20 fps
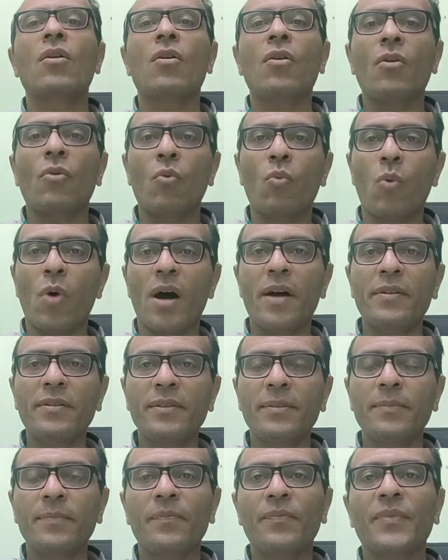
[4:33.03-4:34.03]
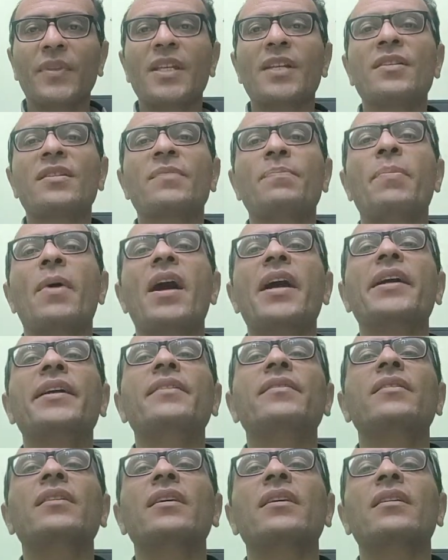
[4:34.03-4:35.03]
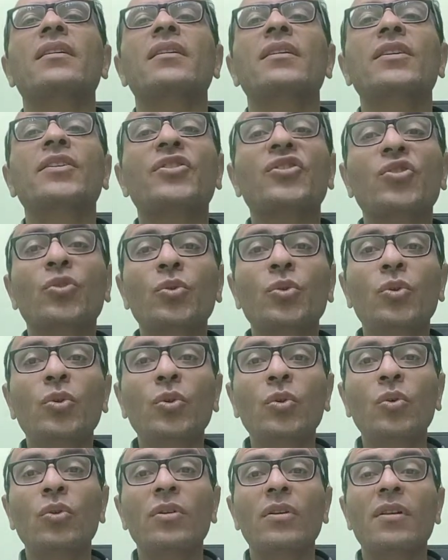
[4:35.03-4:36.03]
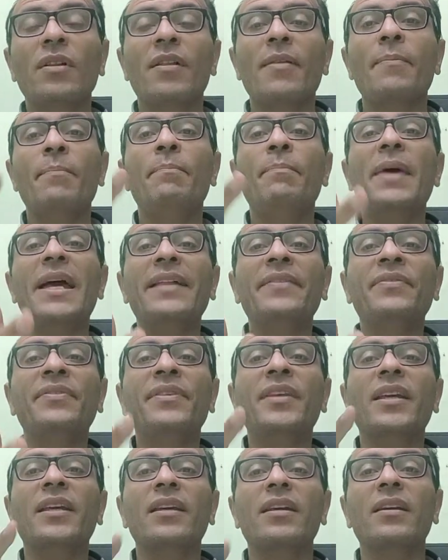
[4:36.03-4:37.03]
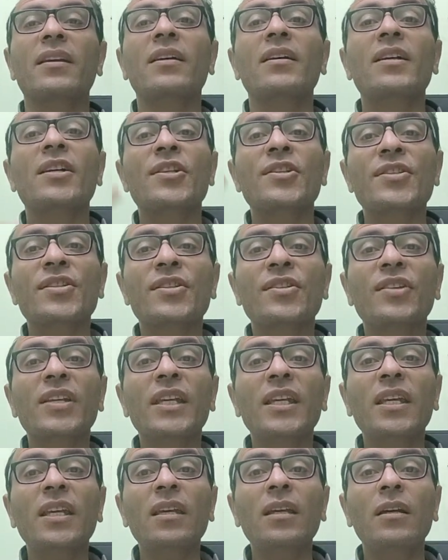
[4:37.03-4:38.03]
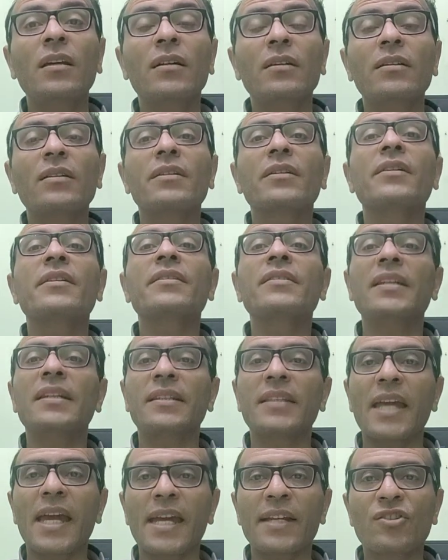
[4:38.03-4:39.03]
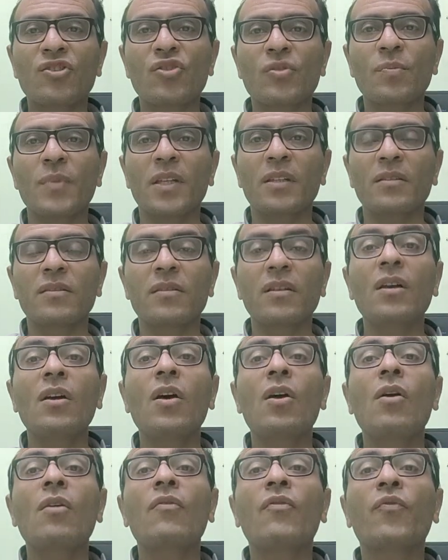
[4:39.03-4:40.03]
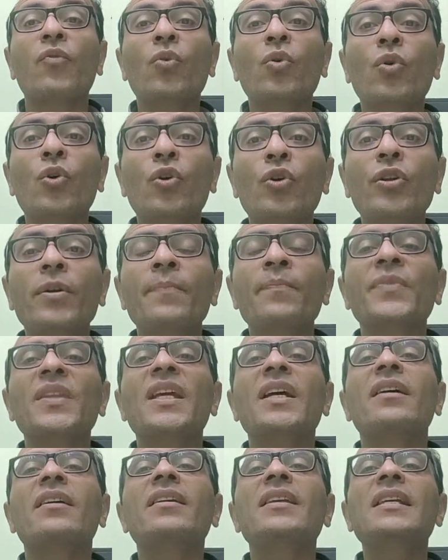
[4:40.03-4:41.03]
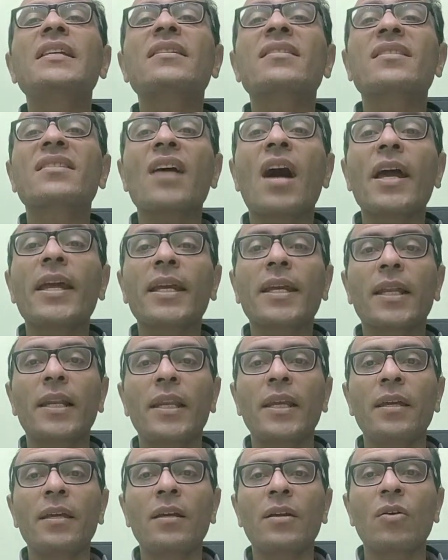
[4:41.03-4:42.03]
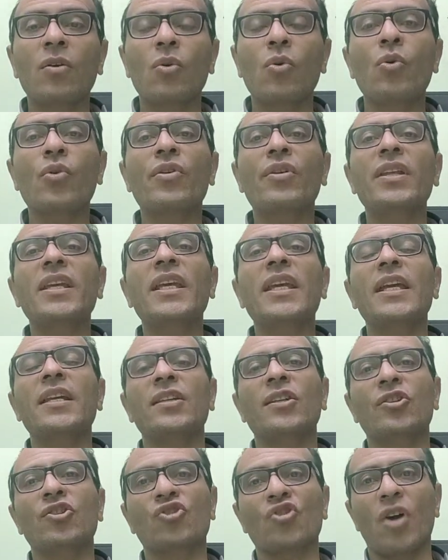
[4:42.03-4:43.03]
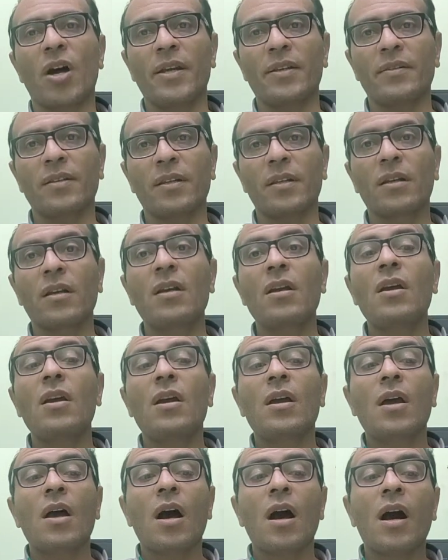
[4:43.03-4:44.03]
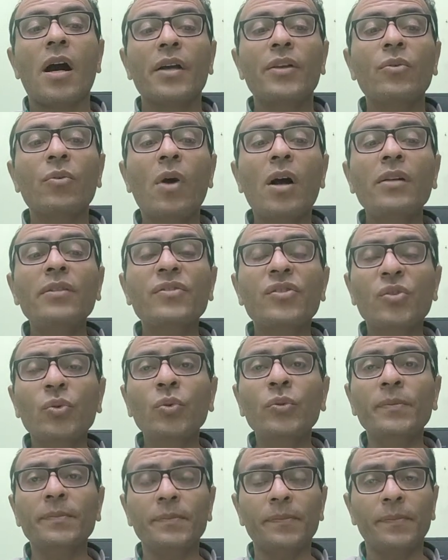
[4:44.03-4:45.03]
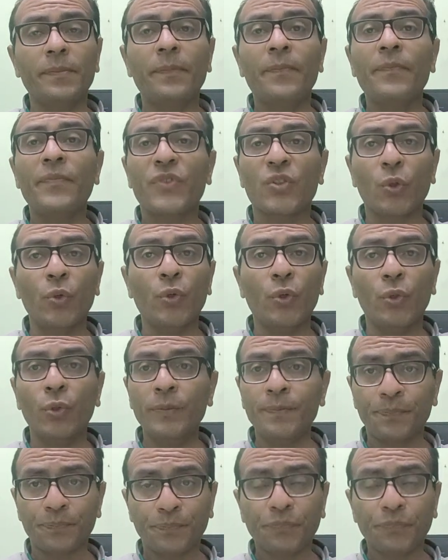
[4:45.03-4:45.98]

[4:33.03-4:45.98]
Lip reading: 1 is binding, 2 bending, 3 detachment, 4 recycling or re-energizing. I want you to know